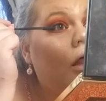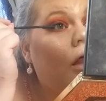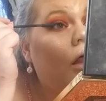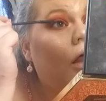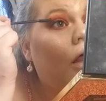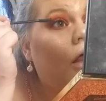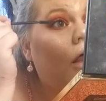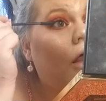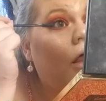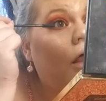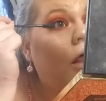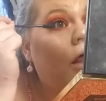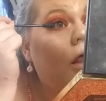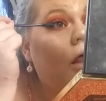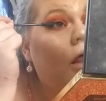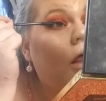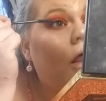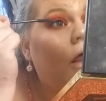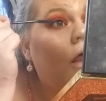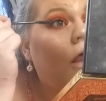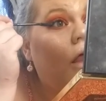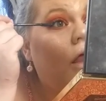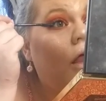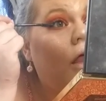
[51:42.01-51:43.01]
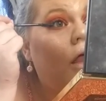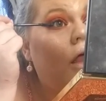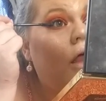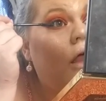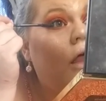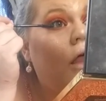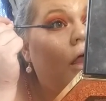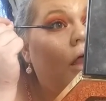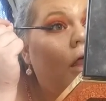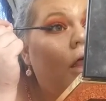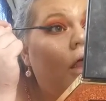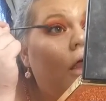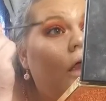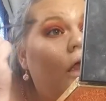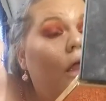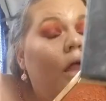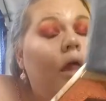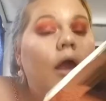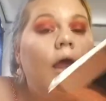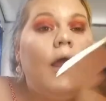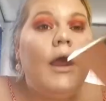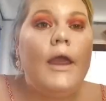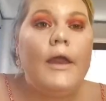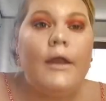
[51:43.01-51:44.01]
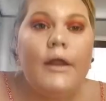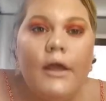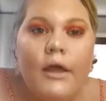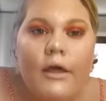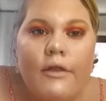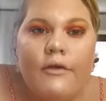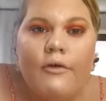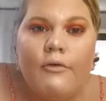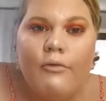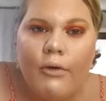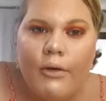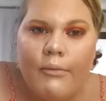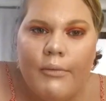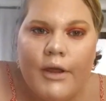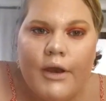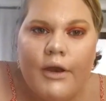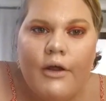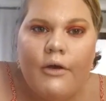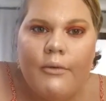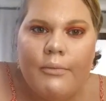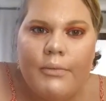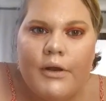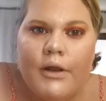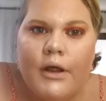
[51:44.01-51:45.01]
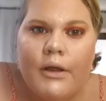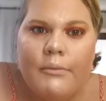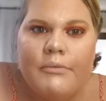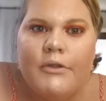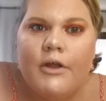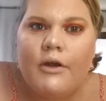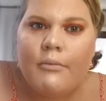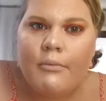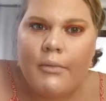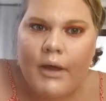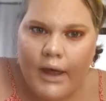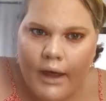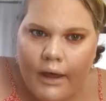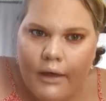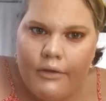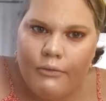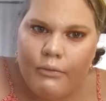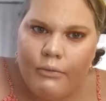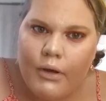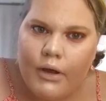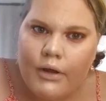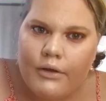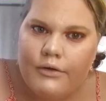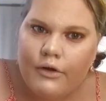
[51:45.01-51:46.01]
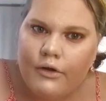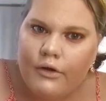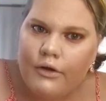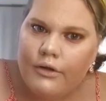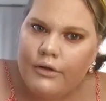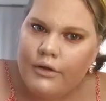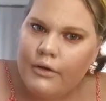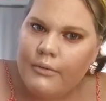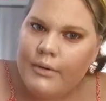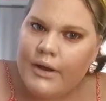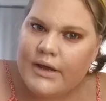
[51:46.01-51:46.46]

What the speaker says: Any other women open up their mouth while doing their mascara? Is it just me?